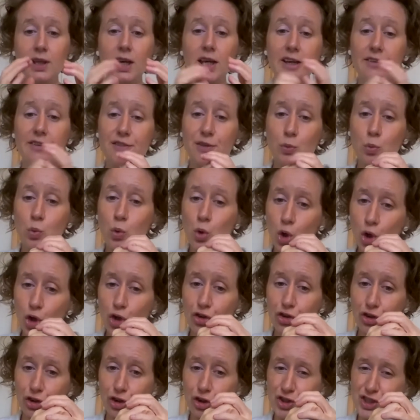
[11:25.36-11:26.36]
If the
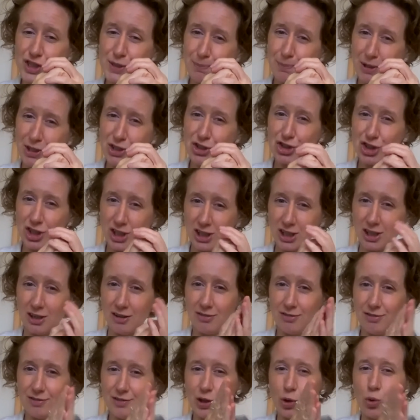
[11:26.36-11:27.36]
walls are not spongy
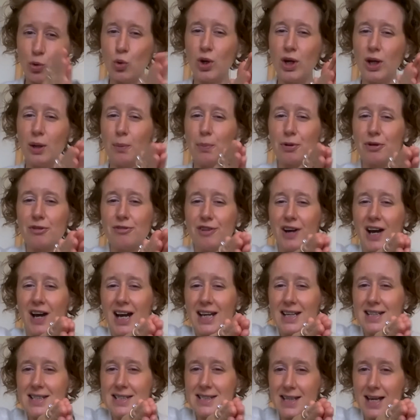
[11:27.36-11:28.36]
enough, the oil
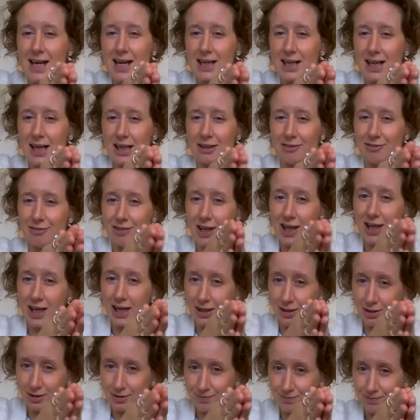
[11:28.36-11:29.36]
provides that kind of
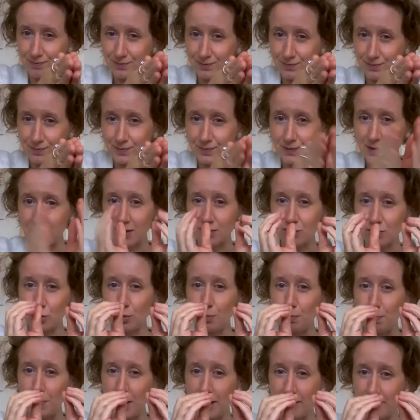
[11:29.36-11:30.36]
layer, that
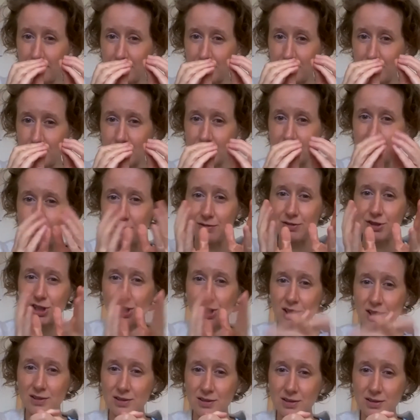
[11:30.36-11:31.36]
sort of barrier that the
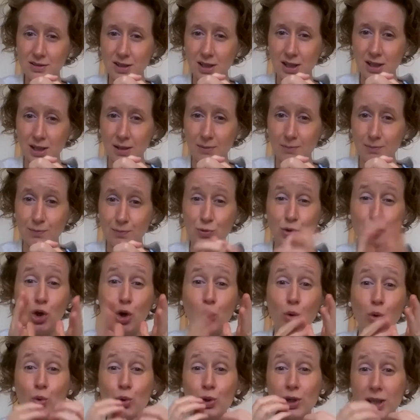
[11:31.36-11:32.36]
vagina is
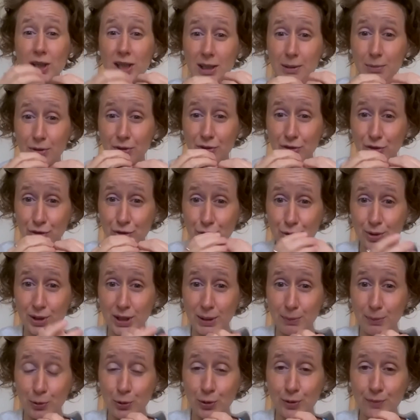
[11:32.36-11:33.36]
not really able to do
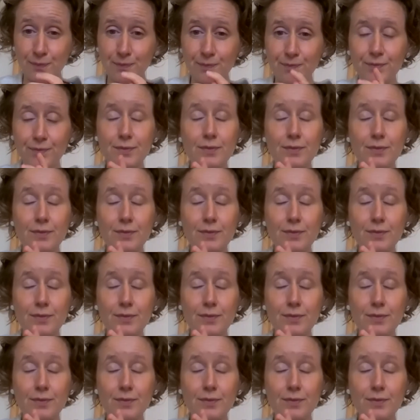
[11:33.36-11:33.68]
anymore.